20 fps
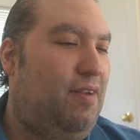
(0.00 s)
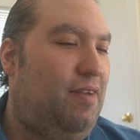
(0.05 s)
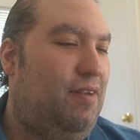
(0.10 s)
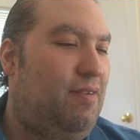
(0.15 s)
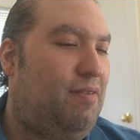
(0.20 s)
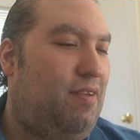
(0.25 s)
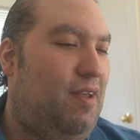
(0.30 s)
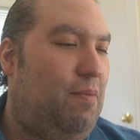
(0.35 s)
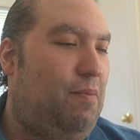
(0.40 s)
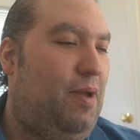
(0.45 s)

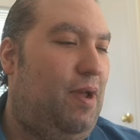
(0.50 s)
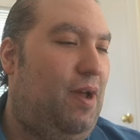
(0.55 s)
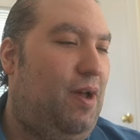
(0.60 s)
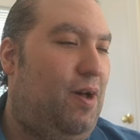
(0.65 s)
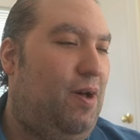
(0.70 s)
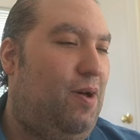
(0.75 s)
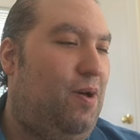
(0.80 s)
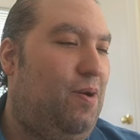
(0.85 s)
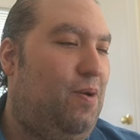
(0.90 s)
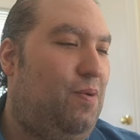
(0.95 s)

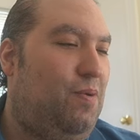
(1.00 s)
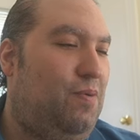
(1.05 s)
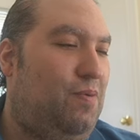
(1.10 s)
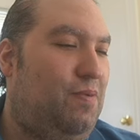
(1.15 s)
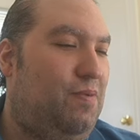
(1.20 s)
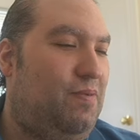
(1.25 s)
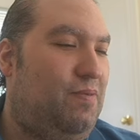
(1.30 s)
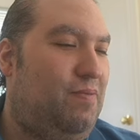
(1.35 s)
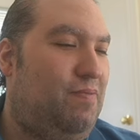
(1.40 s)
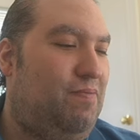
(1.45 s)

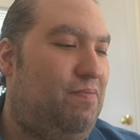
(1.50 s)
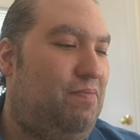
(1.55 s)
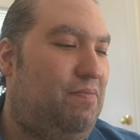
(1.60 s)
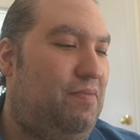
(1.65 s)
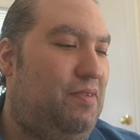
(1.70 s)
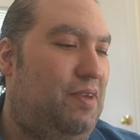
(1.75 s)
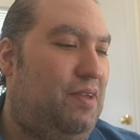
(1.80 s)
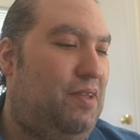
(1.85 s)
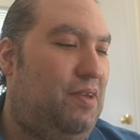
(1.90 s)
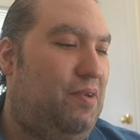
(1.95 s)
somehow,
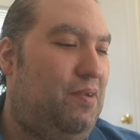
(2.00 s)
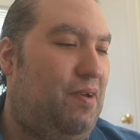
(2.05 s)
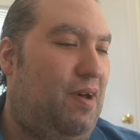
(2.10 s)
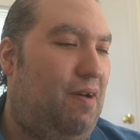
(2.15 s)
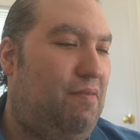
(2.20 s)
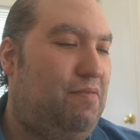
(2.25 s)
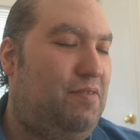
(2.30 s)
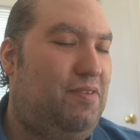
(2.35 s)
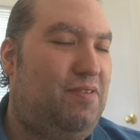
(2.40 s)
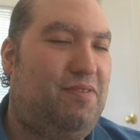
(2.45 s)

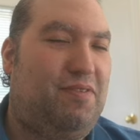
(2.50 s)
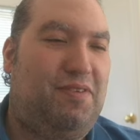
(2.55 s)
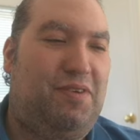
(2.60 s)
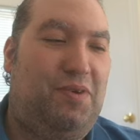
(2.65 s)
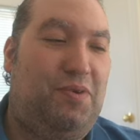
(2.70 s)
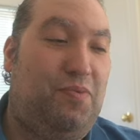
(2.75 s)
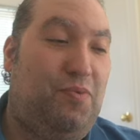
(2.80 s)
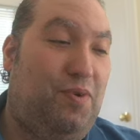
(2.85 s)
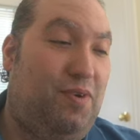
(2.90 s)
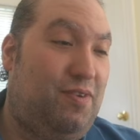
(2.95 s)

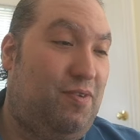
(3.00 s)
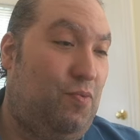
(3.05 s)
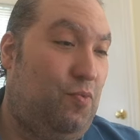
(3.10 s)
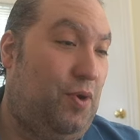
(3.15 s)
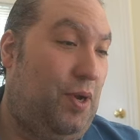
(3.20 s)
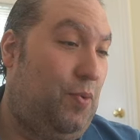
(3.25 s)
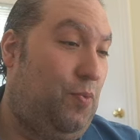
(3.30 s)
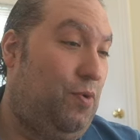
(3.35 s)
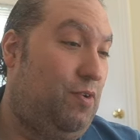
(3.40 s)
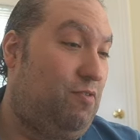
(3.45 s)
obviously
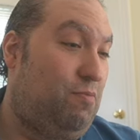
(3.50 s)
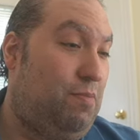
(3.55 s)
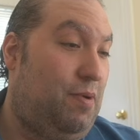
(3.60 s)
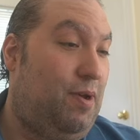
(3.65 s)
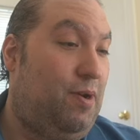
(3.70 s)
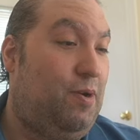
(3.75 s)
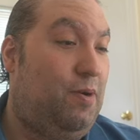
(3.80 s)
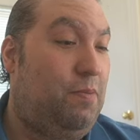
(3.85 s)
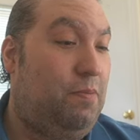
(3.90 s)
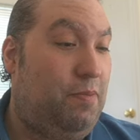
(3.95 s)
white was
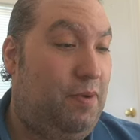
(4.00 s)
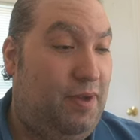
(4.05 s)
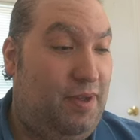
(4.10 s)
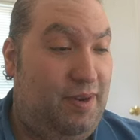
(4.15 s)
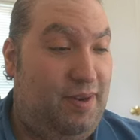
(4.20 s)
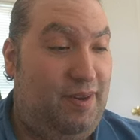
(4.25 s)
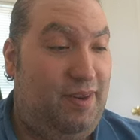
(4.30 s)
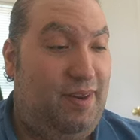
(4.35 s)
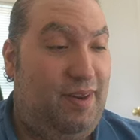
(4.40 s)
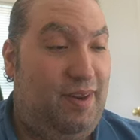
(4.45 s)
better, but